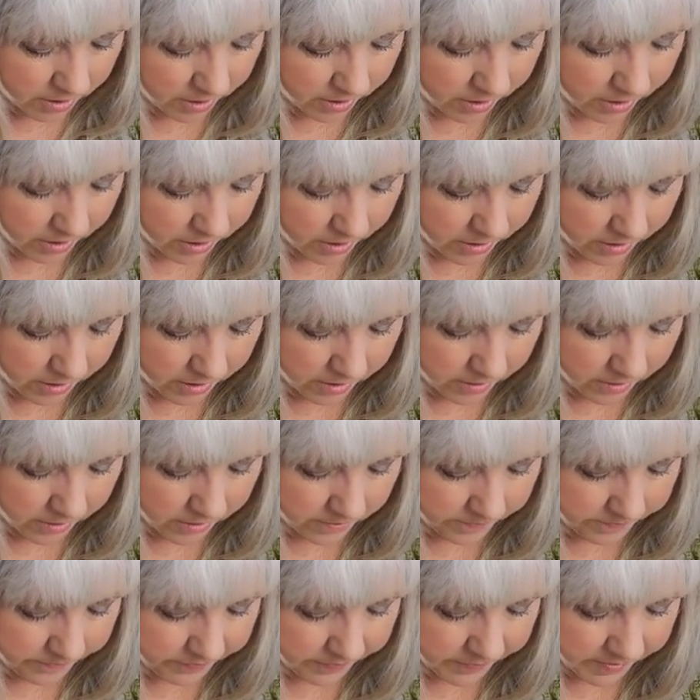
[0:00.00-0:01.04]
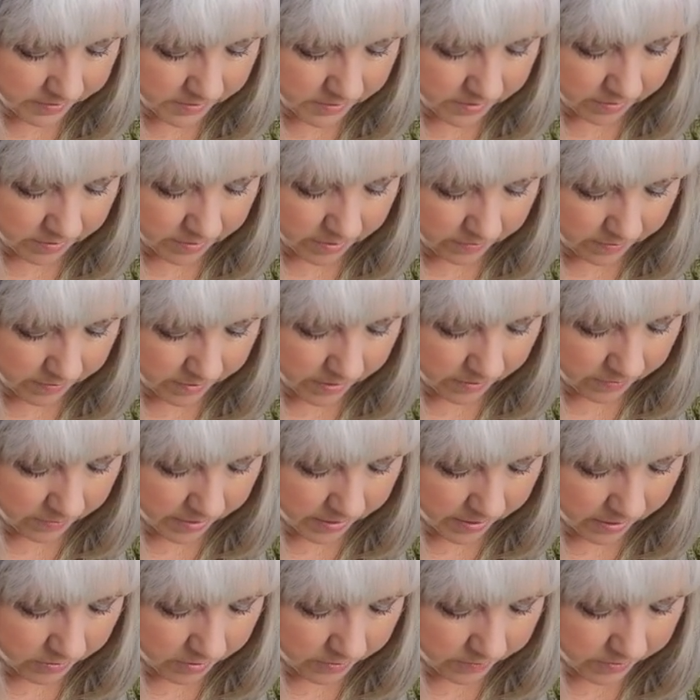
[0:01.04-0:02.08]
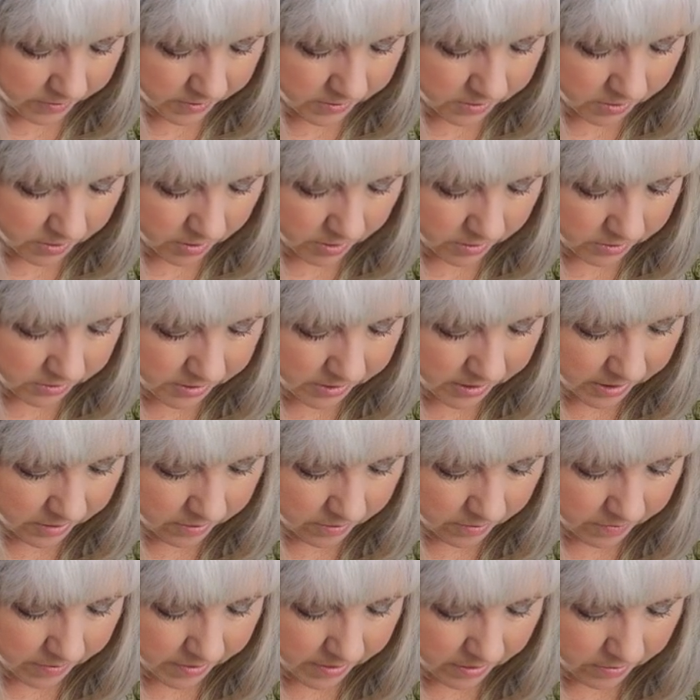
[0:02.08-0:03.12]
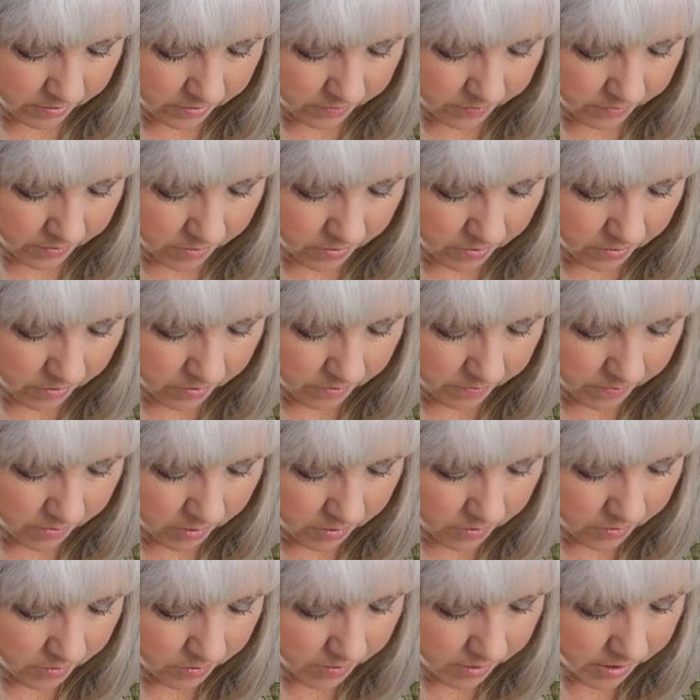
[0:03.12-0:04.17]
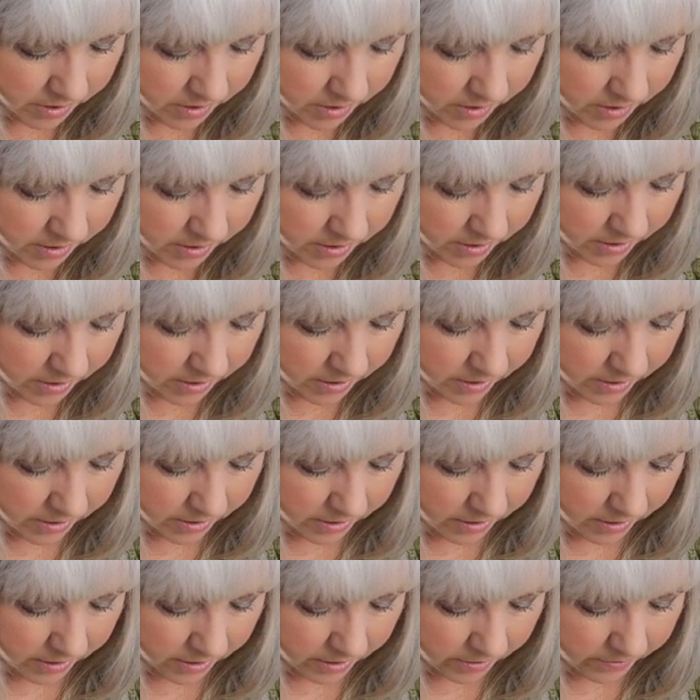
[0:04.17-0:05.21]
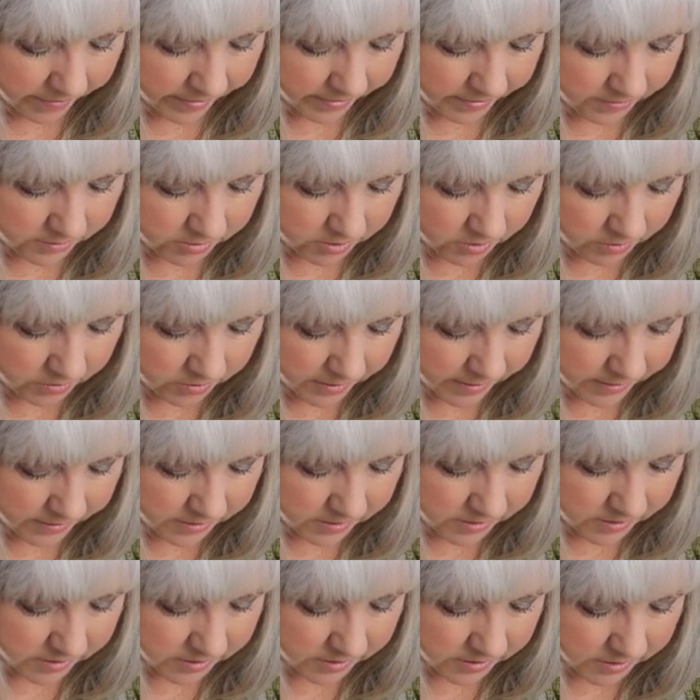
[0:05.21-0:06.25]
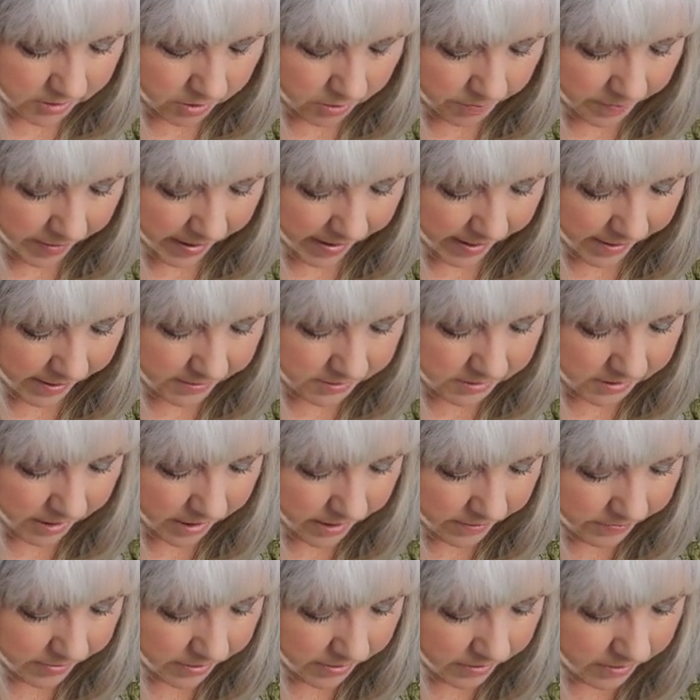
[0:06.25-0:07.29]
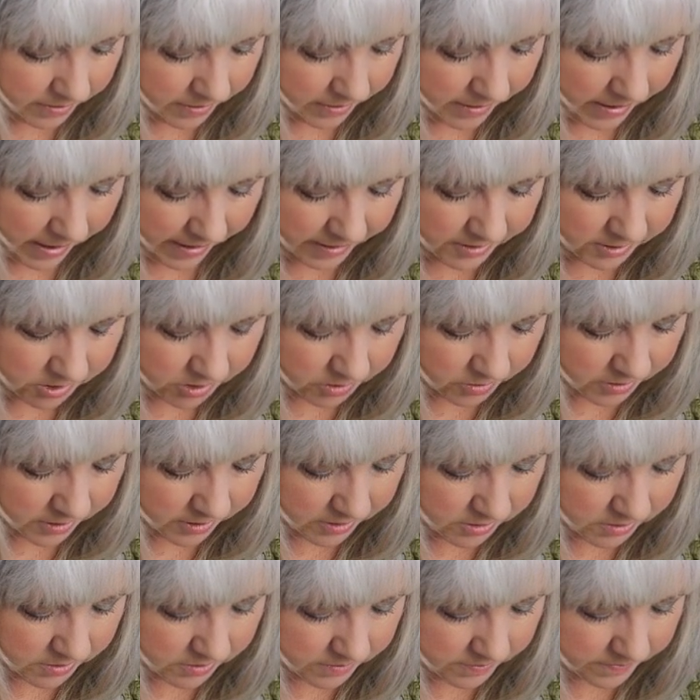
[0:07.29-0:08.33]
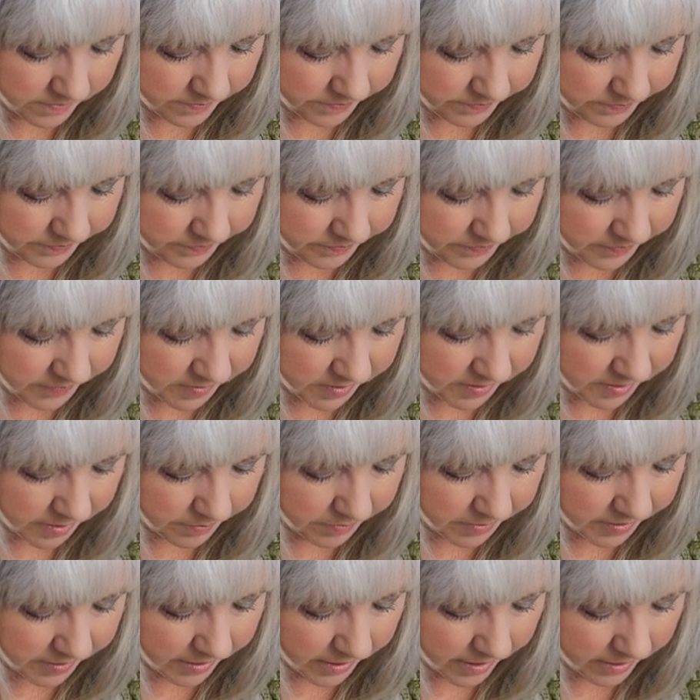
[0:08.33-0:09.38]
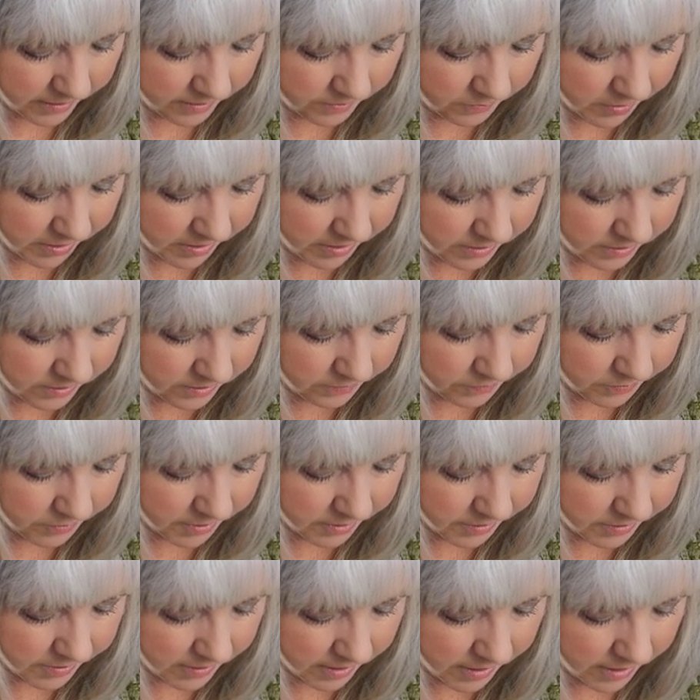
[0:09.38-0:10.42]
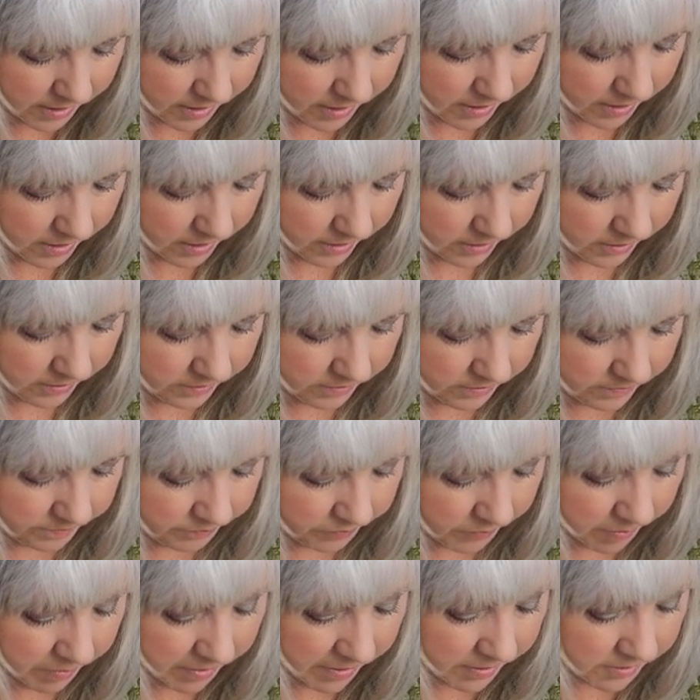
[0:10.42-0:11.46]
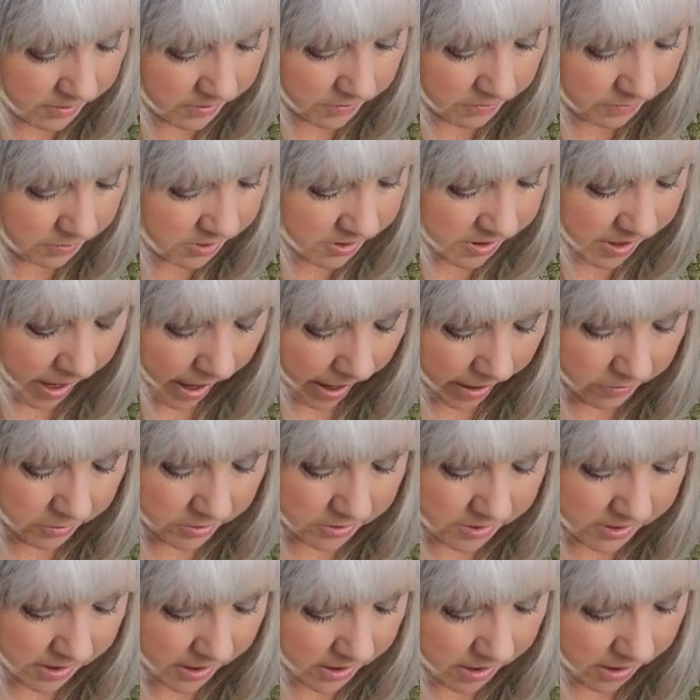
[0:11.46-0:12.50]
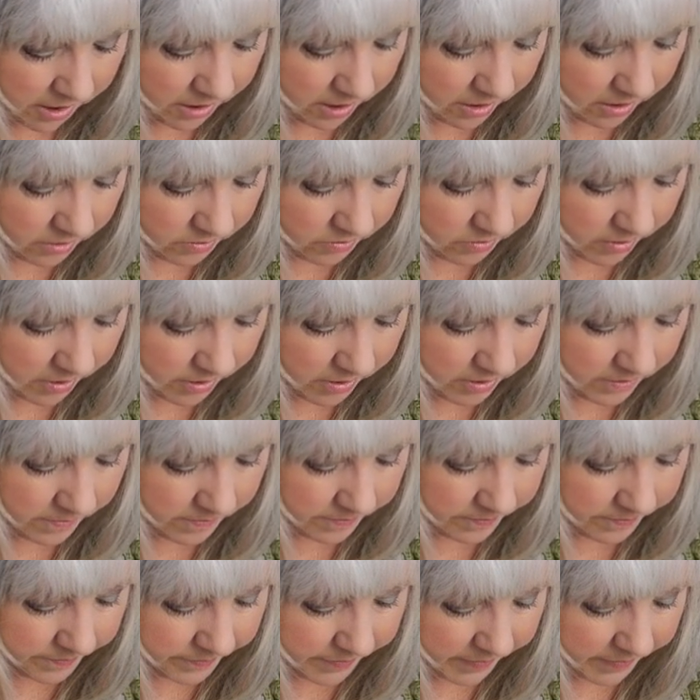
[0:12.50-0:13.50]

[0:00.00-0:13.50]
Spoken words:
That's not what I want. I want out of this altogether. I want out of the whole mode. Alright, so let's go back to having an ISO that's something we can live with. I mean, we'll stay high. We'll stay at 800.